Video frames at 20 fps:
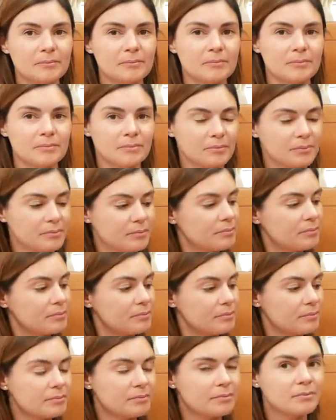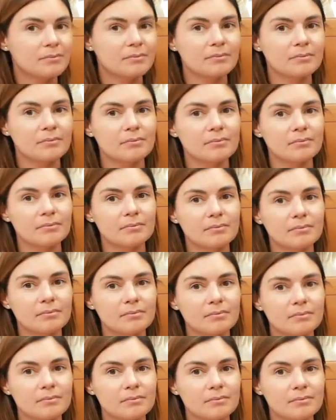
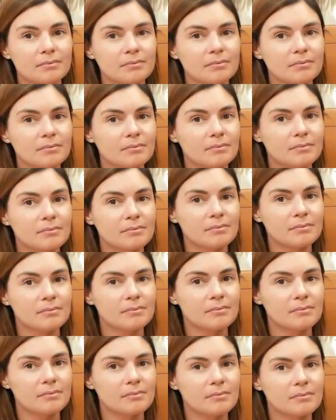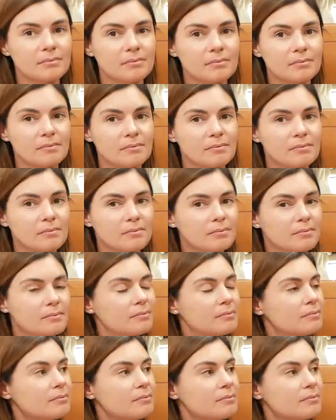
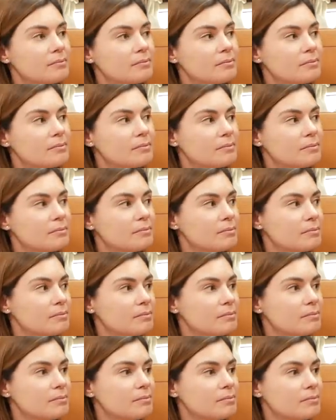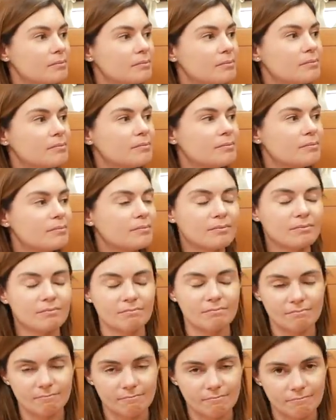
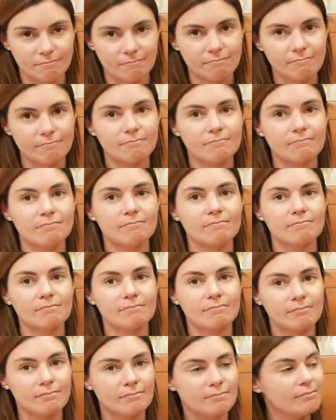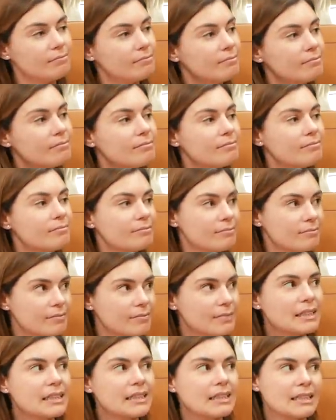The person shown says nothing.